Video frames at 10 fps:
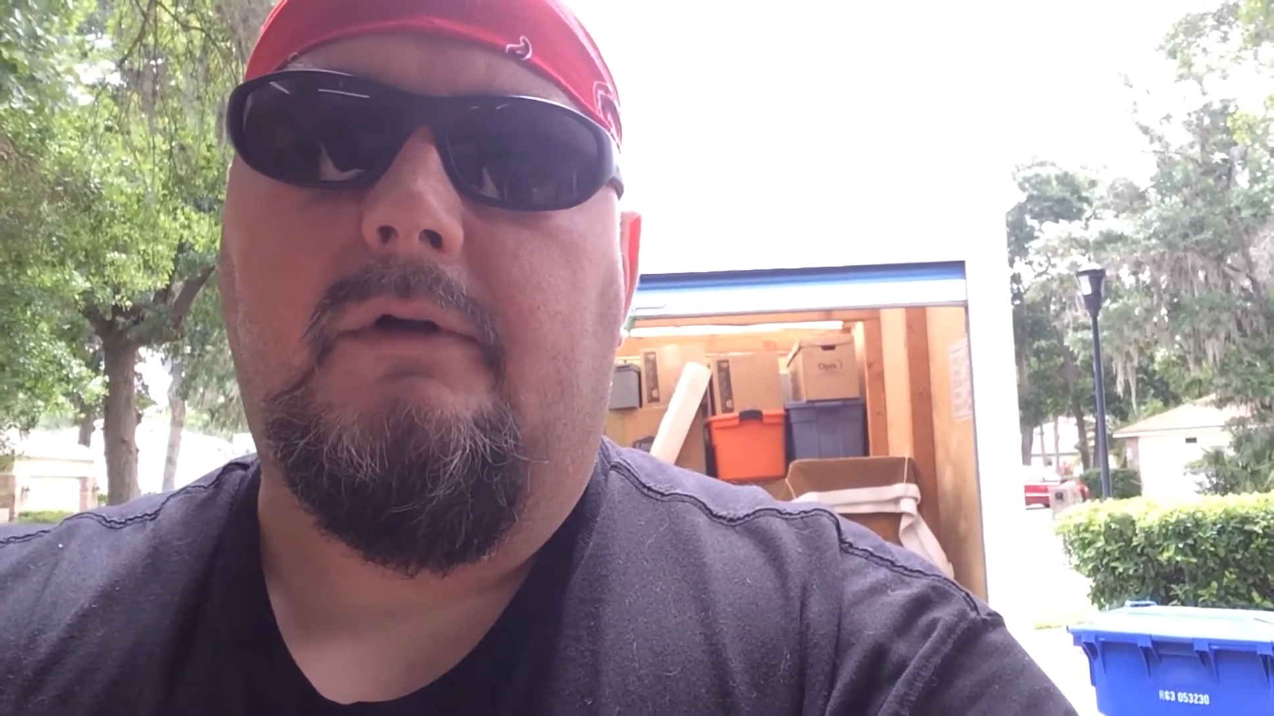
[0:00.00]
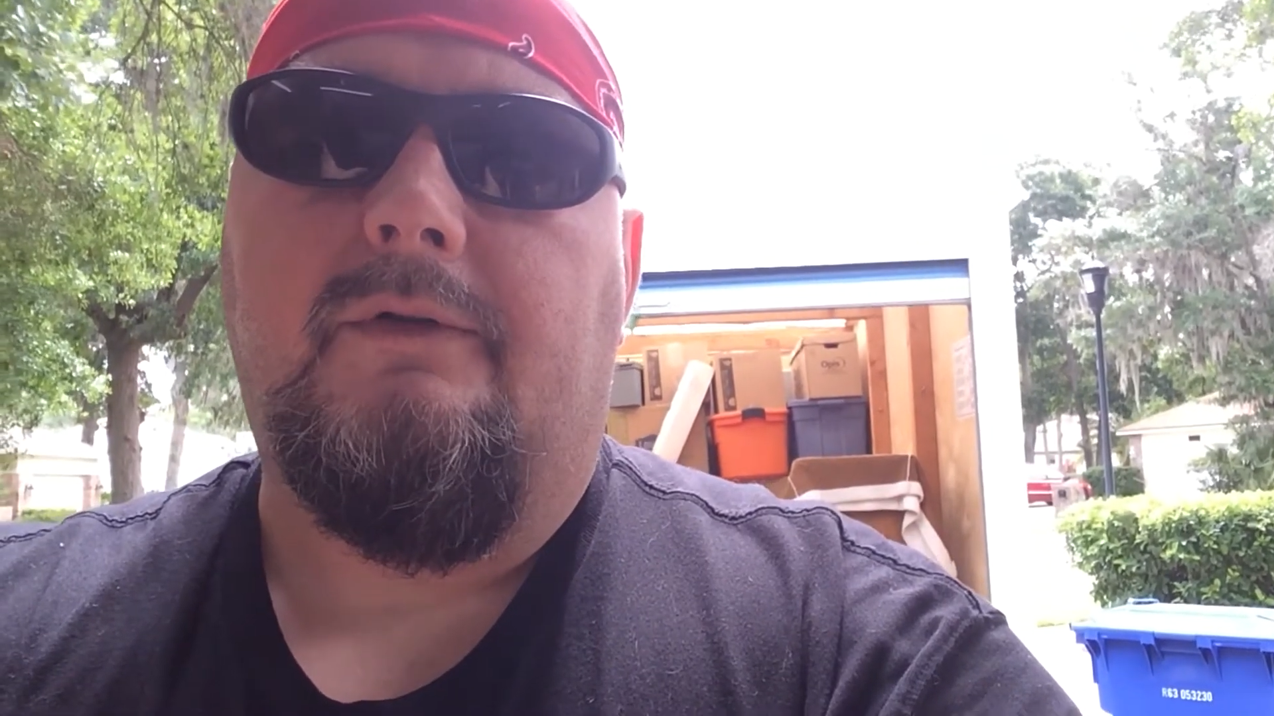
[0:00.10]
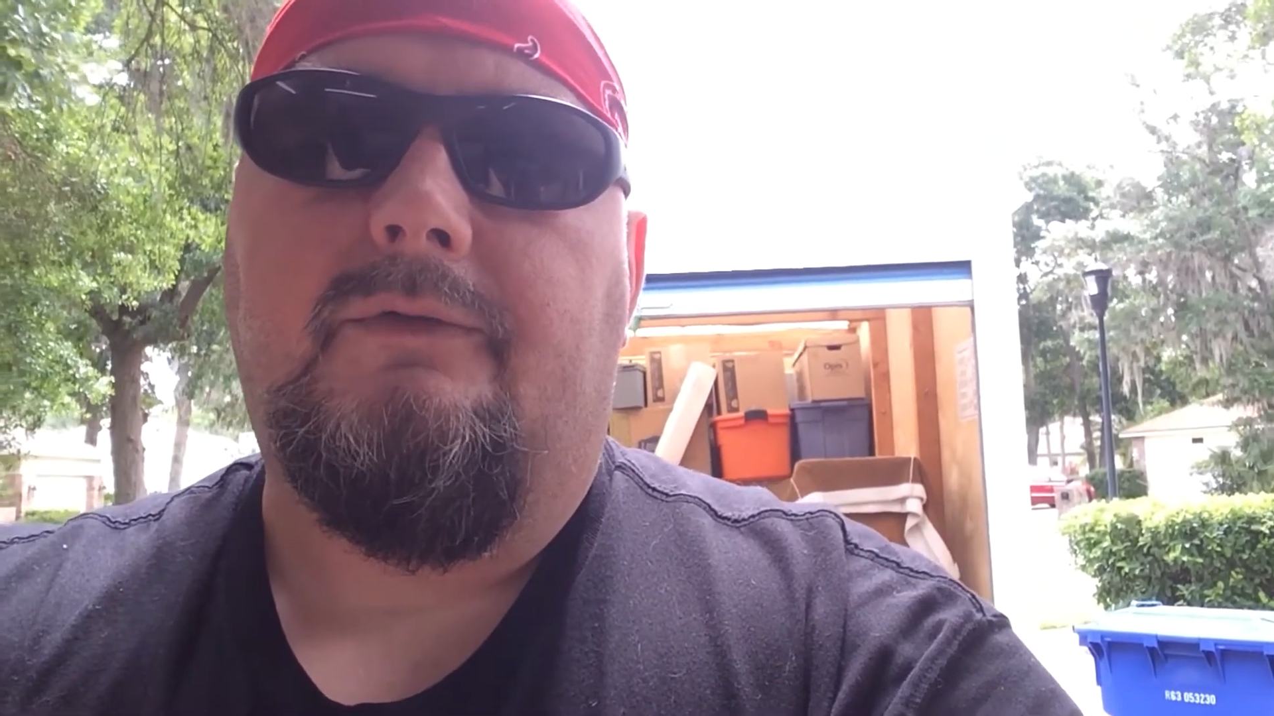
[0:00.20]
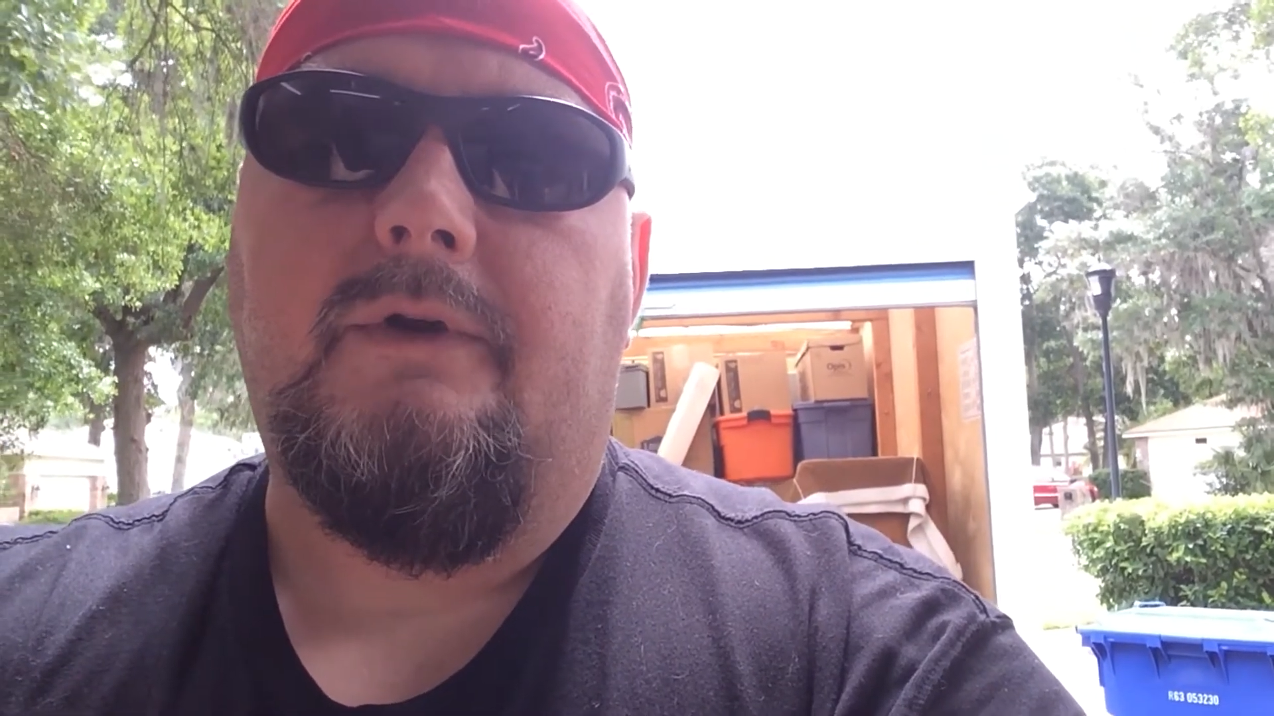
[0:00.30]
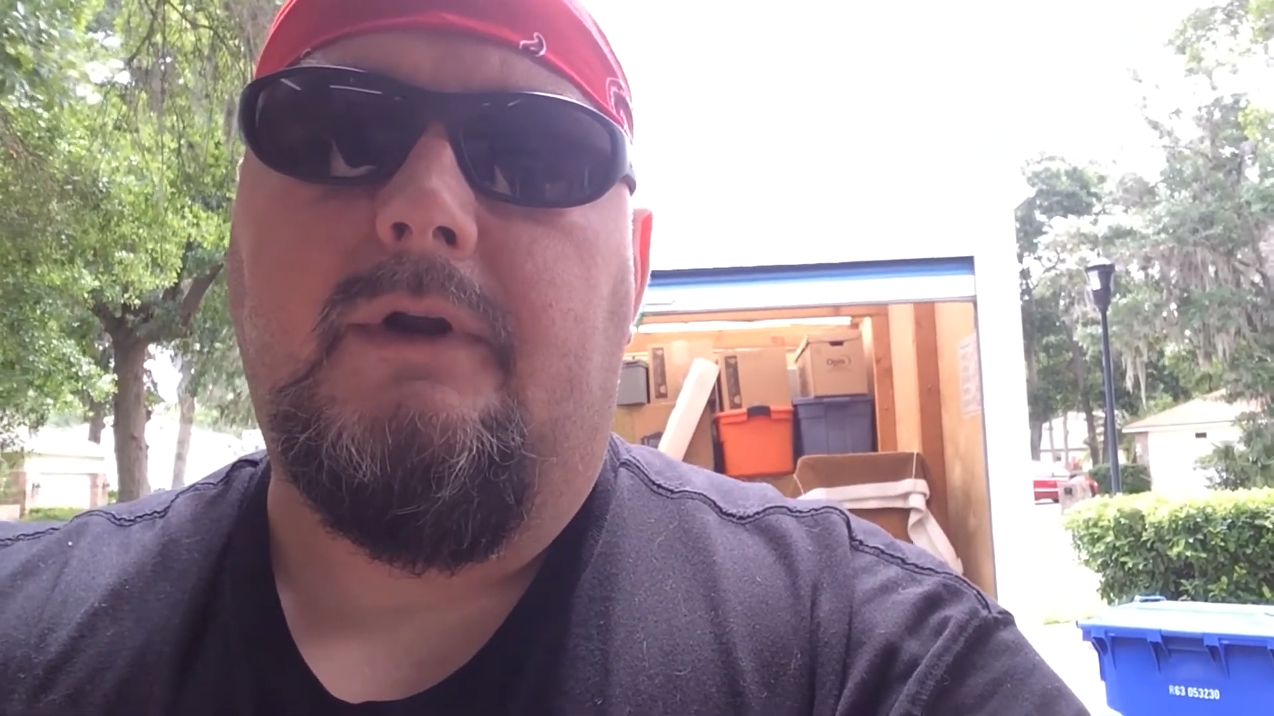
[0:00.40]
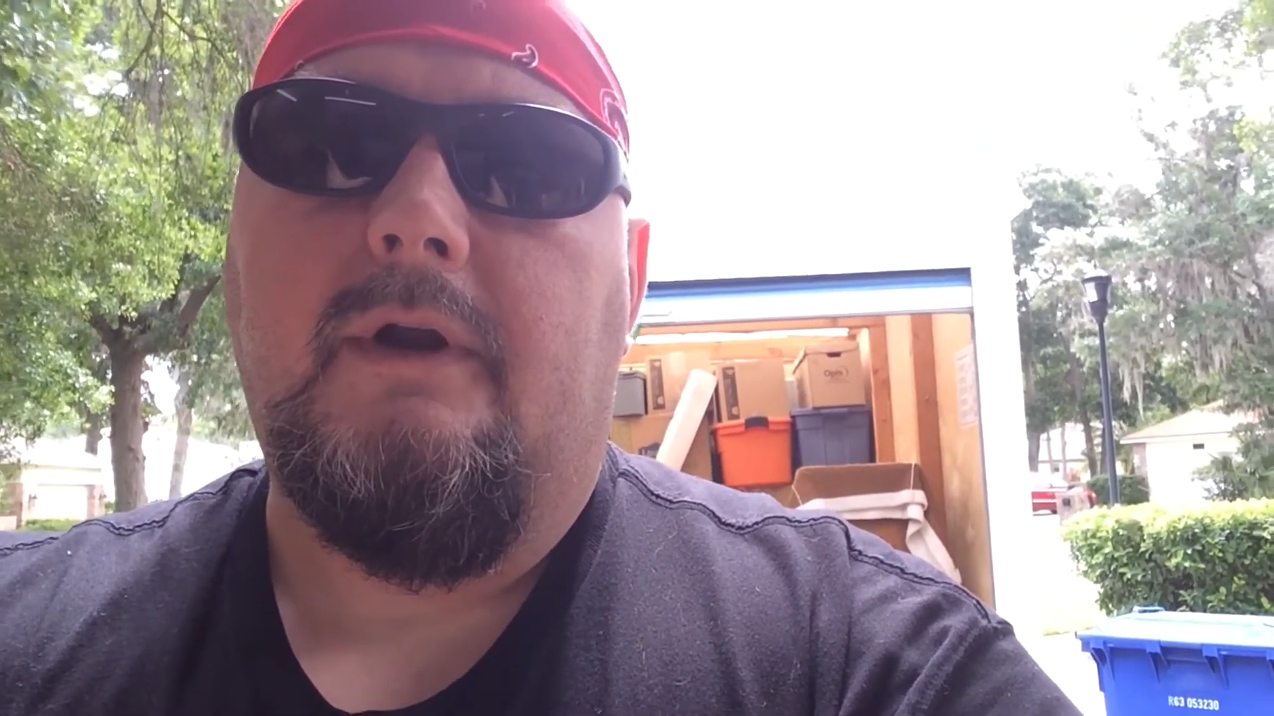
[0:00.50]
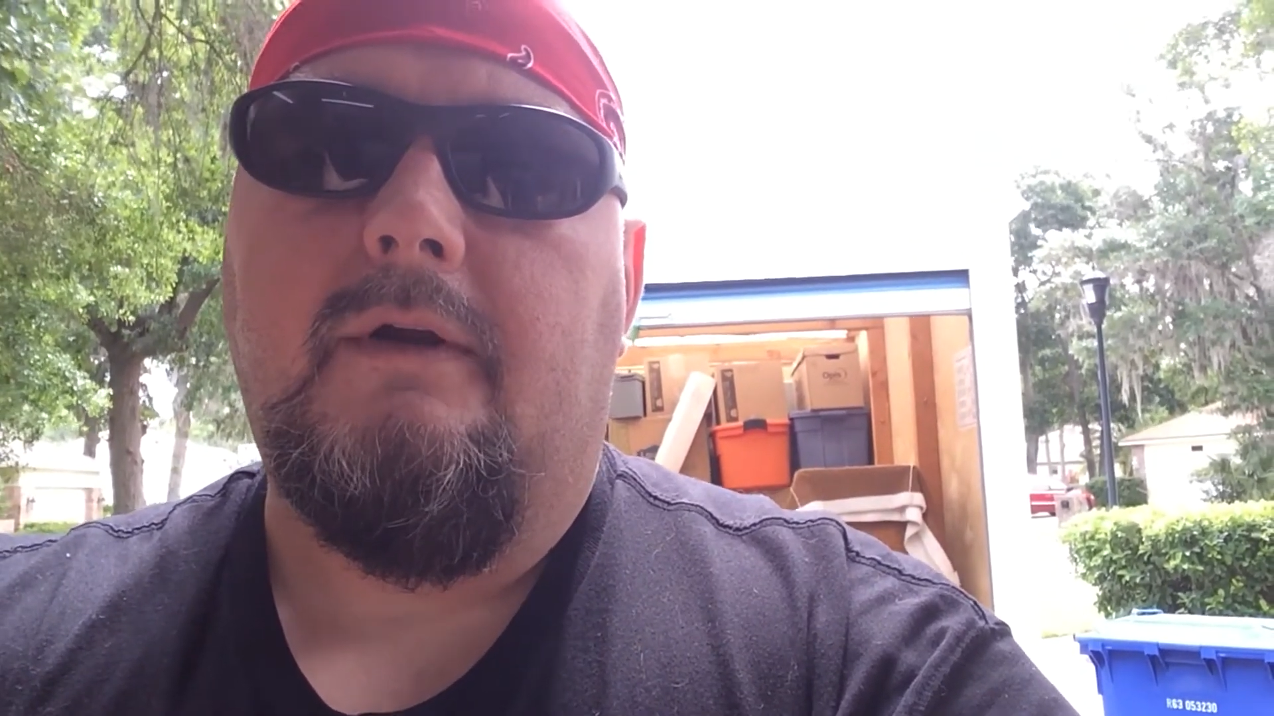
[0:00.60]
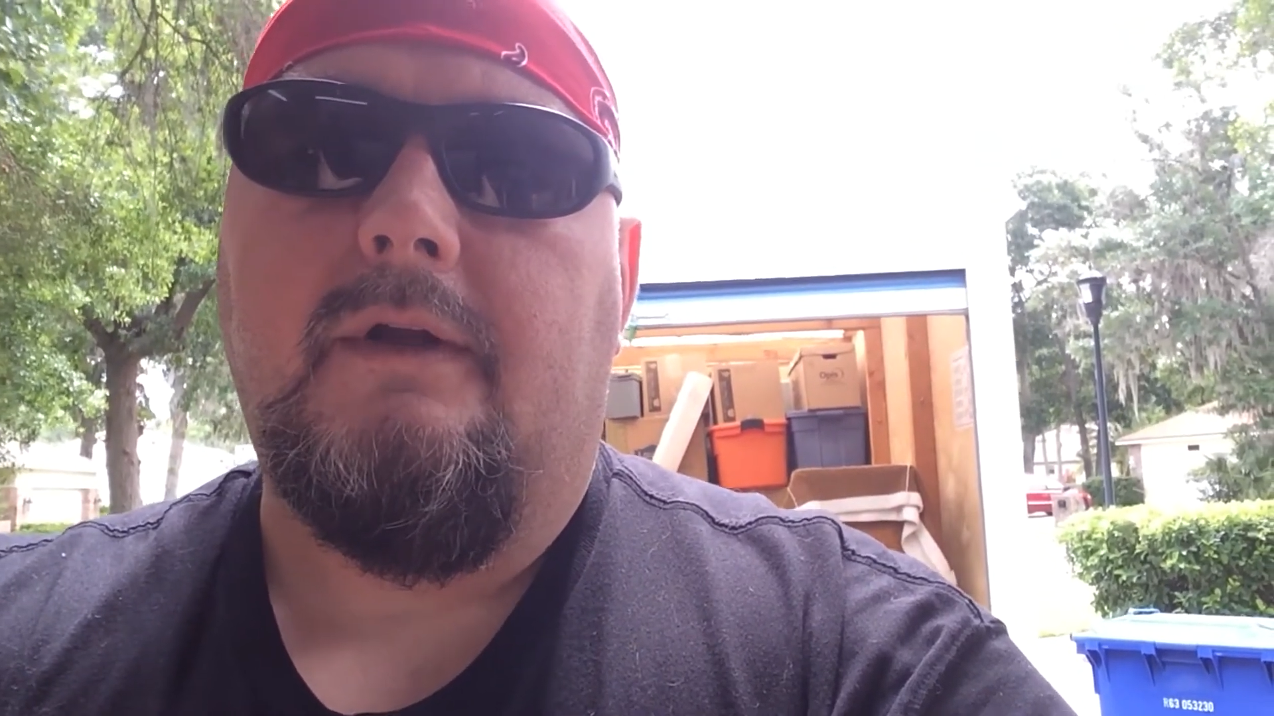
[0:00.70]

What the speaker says: close to a year,